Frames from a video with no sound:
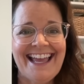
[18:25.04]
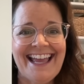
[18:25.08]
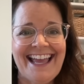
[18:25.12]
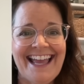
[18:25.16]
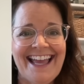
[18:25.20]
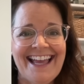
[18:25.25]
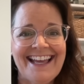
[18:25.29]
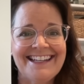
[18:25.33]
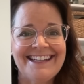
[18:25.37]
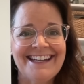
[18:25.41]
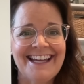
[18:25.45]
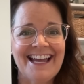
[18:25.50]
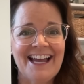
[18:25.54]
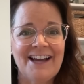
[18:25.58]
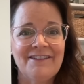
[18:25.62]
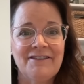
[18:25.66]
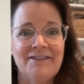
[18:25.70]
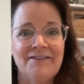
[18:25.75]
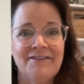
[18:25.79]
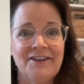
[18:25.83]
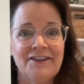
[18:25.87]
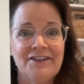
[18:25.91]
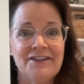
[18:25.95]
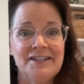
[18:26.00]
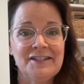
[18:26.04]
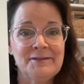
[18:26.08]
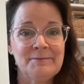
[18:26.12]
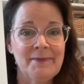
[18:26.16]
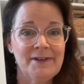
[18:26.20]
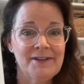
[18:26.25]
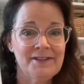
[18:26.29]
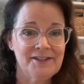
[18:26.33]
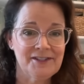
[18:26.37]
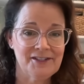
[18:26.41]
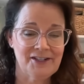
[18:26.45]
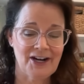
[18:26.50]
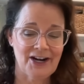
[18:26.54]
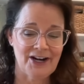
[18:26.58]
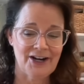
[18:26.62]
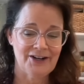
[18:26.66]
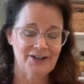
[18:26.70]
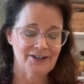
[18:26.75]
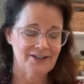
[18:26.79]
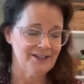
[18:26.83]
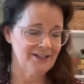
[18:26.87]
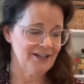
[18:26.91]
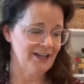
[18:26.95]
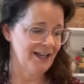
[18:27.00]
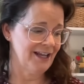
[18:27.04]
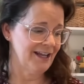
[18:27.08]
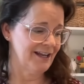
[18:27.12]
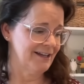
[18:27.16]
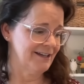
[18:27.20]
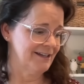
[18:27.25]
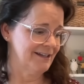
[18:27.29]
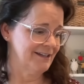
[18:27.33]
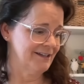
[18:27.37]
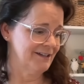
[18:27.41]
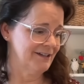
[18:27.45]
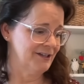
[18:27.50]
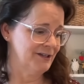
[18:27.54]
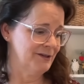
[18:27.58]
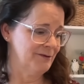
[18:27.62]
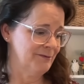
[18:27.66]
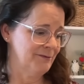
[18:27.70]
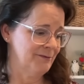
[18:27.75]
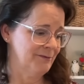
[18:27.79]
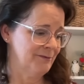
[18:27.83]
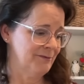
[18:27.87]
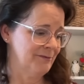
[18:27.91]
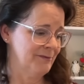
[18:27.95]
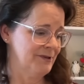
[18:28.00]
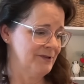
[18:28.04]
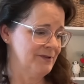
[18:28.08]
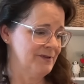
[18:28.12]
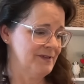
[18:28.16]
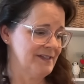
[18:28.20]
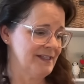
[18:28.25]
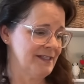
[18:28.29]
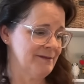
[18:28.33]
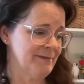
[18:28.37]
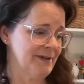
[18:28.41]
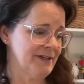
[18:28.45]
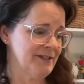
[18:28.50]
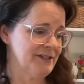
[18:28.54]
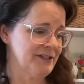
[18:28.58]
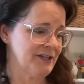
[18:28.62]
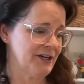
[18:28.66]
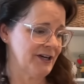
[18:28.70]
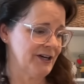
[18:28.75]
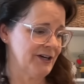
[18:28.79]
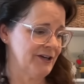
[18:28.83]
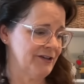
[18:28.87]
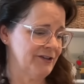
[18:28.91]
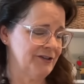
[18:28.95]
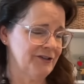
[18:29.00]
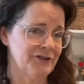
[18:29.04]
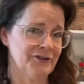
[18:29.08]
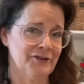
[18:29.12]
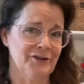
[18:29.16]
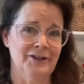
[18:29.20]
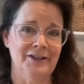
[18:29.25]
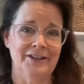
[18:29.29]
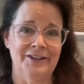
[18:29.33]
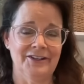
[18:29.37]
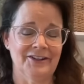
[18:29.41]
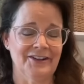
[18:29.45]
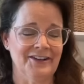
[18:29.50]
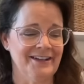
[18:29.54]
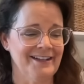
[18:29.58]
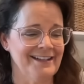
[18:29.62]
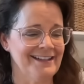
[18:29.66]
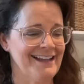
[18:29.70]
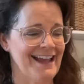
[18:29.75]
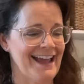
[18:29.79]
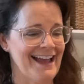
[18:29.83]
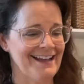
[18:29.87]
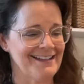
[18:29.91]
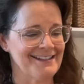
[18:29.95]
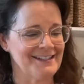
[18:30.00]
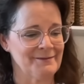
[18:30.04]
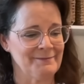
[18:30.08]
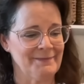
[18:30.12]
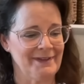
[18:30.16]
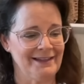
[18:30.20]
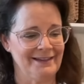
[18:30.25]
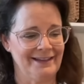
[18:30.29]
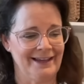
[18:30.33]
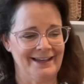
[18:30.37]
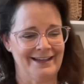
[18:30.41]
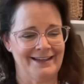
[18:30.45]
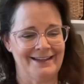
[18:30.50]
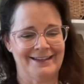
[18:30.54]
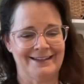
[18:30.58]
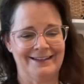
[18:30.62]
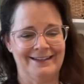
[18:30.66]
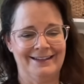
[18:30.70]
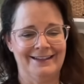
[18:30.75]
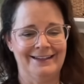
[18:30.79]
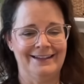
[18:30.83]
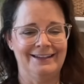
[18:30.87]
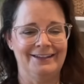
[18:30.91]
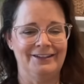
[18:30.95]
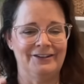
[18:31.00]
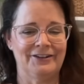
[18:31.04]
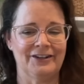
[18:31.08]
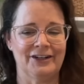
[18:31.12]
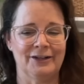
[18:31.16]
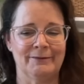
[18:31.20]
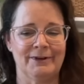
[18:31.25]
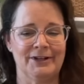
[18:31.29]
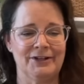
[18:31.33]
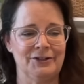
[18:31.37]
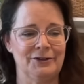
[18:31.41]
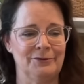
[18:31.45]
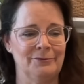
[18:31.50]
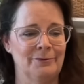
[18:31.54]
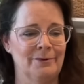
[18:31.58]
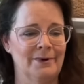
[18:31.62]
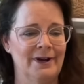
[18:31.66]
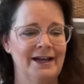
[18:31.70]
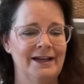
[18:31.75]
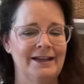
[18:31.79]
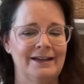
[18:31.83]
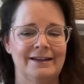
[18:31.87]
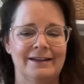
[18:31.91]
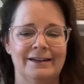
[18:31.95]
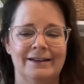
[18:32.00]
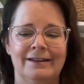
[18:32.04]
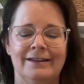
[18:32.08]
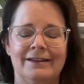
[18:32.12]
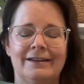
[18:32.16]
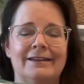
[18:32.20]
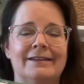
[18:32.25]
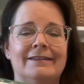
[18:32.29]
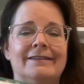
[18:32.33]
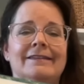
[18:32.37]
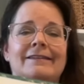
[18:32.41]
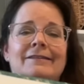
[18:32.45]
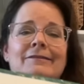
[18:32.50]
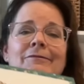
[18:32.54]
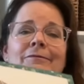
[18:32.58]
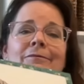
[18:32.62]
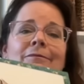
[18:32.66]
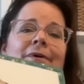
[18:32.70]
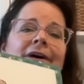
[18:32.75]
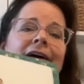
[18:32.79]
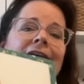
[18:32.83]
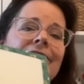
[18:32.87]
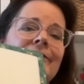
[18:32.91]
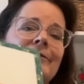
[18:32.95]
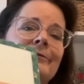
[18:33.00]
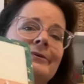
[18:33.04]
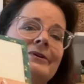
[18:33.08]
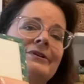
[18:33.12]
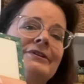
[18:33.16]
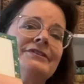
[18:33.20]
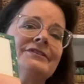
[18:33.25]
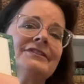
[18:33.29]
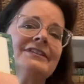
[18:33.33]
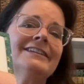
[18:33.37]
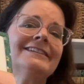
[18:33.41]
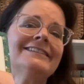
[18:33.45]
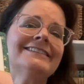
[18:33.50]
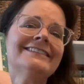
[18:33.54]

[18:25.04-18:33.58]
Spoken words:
and I have a very small start, and when you see my start, you're going to ask me, like, you're going to wonder what in the world.